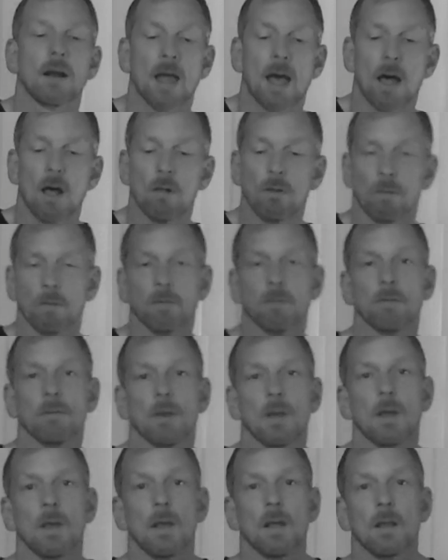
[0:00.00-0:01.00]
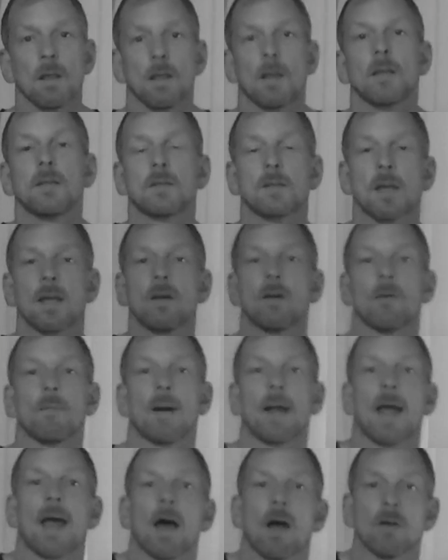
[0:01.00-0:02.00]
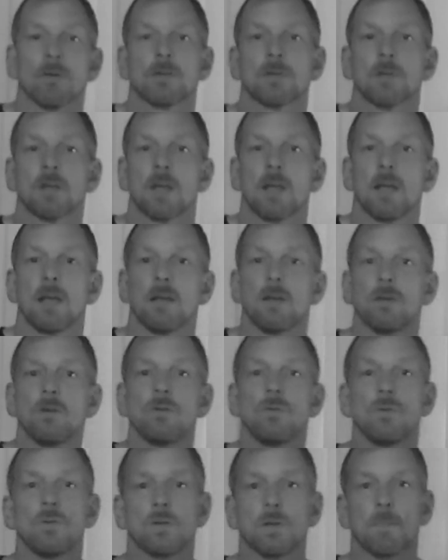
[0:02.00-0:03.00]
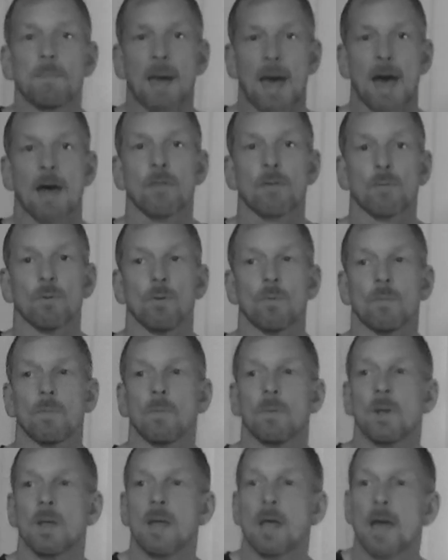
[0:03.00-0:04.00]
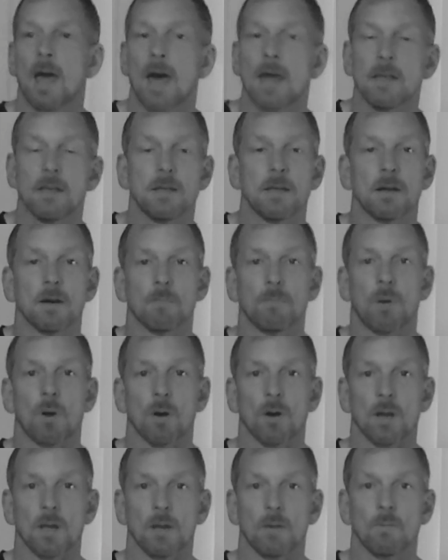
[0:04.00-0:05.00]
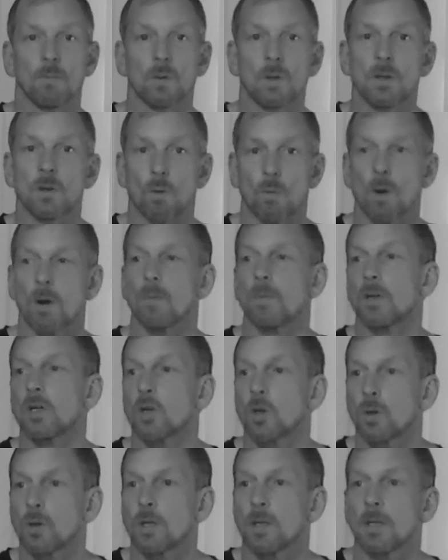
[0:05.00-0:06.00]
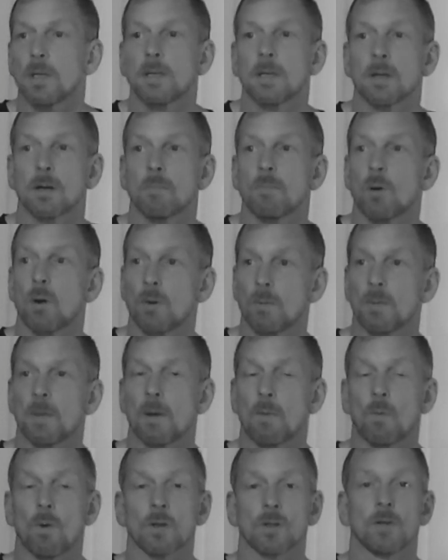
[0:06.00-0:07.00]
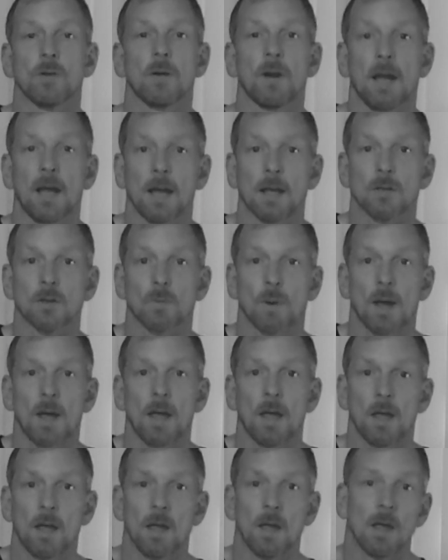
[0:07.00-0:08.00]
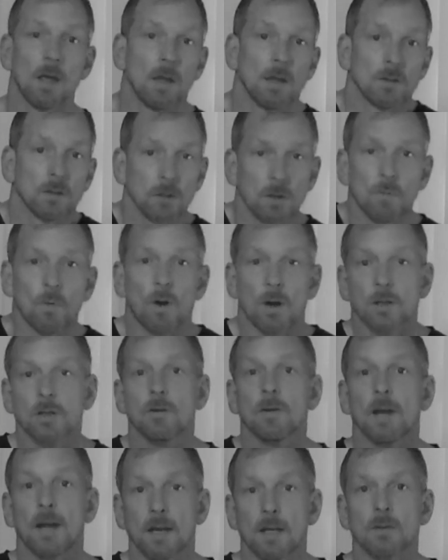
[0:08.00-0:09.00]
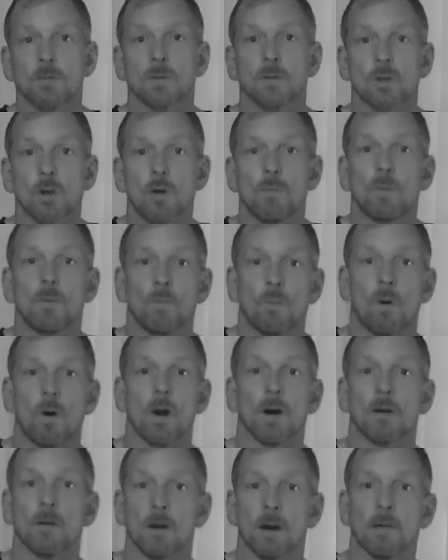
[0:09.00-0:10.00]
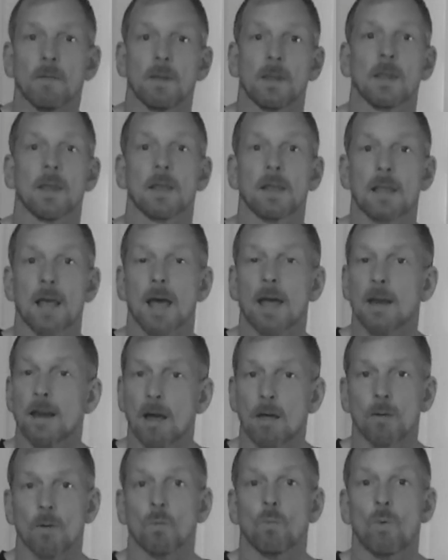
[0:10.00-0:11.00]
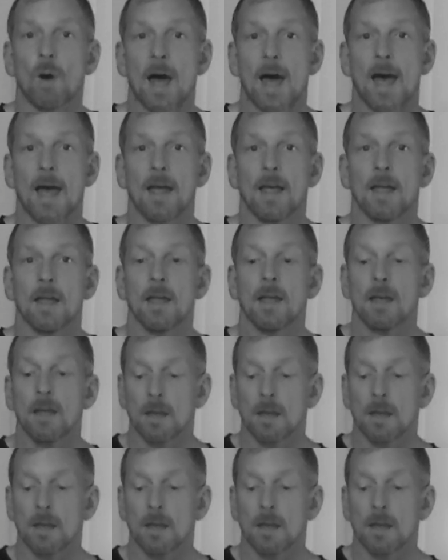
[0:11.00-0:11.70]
Now, let's say you're at my house and you use the bathroom at a dinner party. Well, you don't want to return to the dinner party without washing your hands, right? So you wash your hands with soap and water and everything like that. Now they're wet.